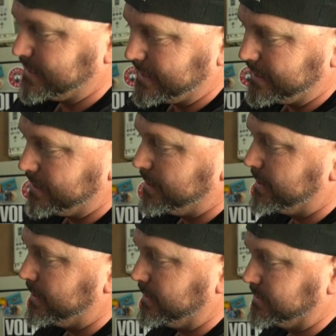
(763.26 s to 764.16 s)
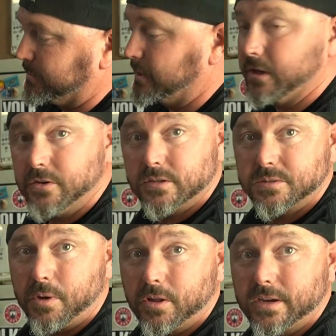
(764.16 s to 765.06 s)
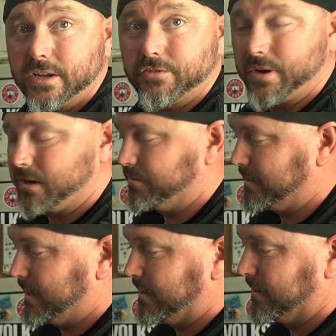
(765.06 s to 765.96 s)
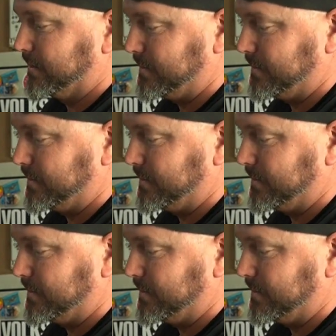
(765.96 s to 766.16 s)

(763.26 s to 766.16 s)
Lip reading: side. So we're gonna do a smaller heat shrink over there,